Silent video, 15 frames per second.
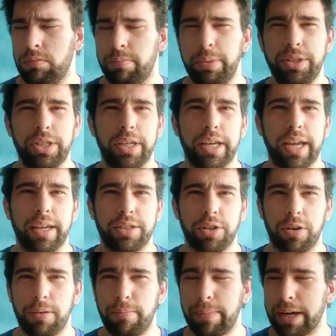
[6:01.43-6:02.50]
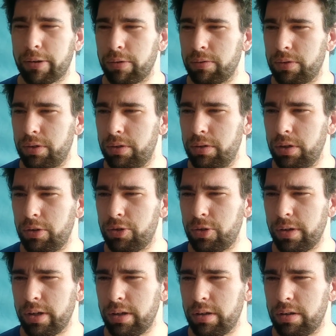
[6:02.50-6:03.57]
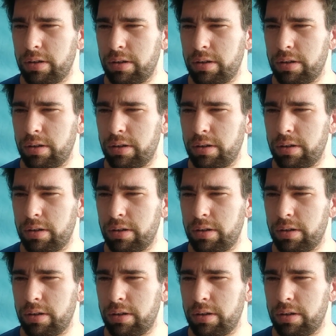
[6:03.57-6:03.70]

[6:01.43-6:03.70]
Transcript: BCAAs aren't a micronutrient?